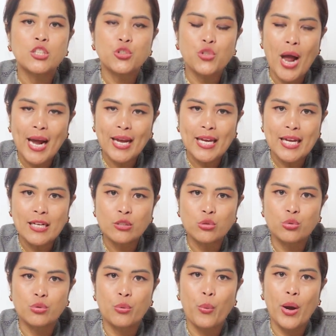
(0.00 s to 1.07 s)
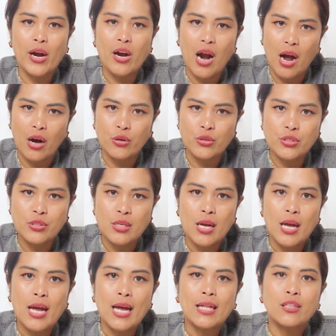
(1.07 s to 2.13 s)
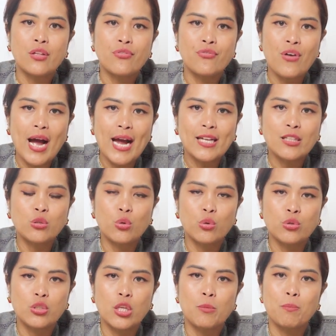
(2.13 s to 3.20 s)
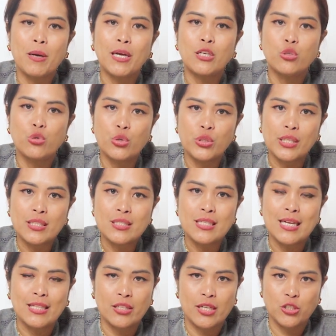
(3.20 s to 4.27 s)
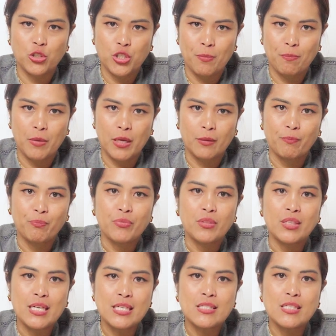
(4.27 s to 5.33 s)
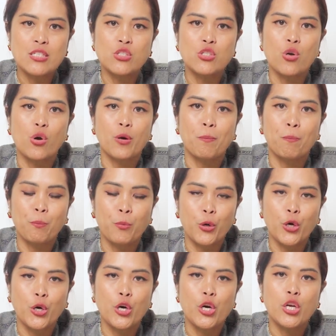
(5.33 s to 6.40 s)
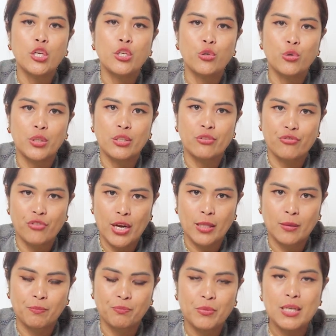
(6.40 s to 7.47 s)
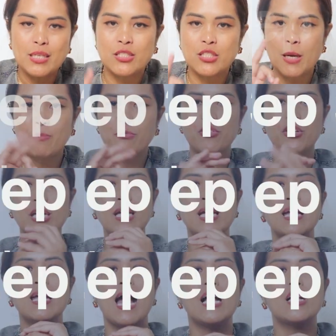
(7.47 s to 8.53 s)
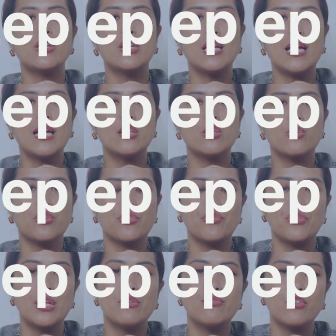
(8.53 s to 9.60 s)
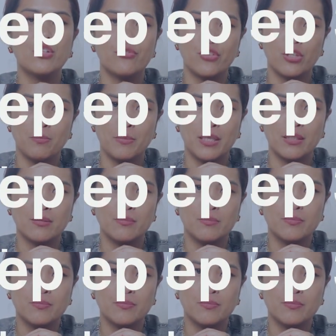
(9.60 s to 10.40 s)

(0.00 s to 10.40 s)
Tracking to the warehouse, divide total by units in that shipment. This is your per unit freight. Step 3, calculate your real fulfillment.